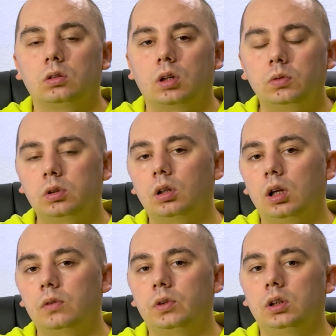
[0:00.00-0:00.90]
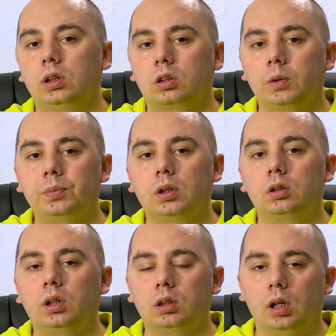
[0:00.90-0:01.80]
Router level encrypted
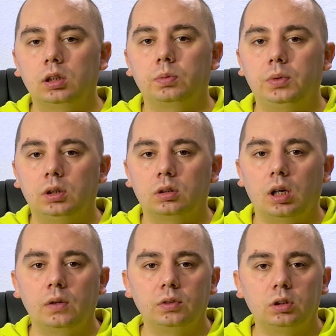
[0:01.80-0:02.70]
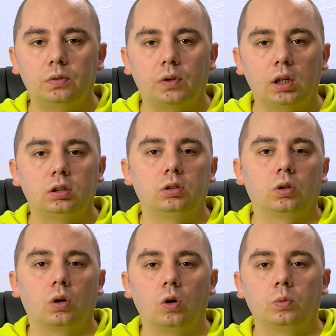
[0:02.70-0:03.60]
DNS means every device in
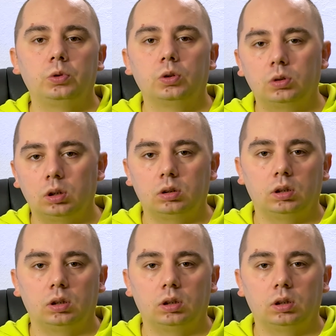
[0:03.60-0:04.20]
your home uses